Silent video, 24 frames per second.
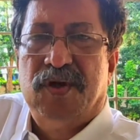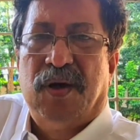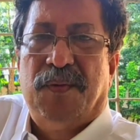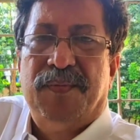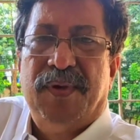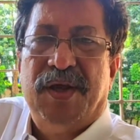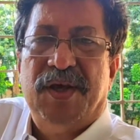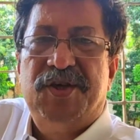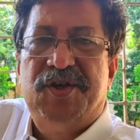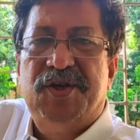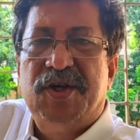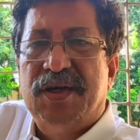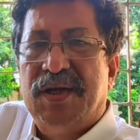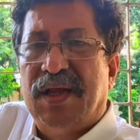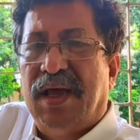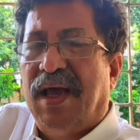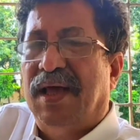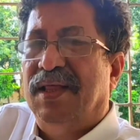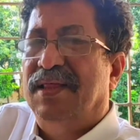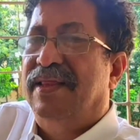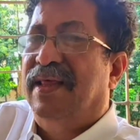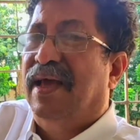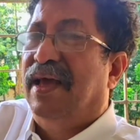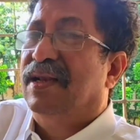nature
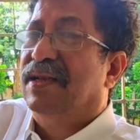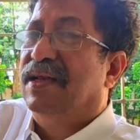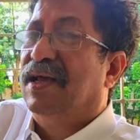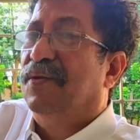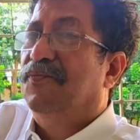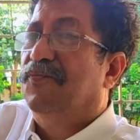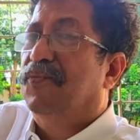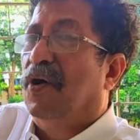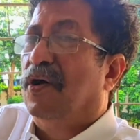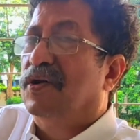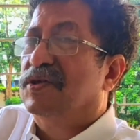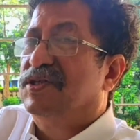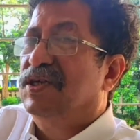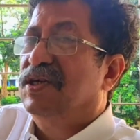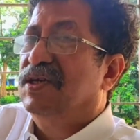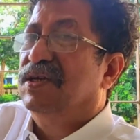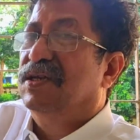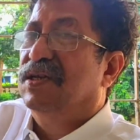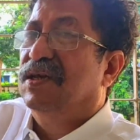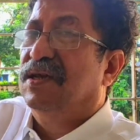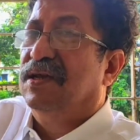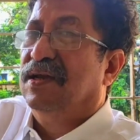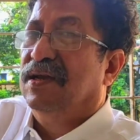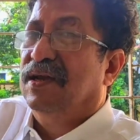and then can proceed
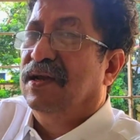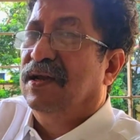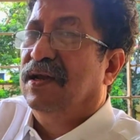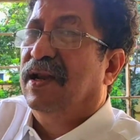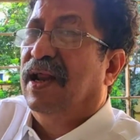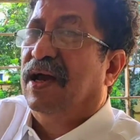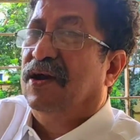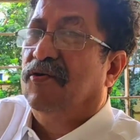in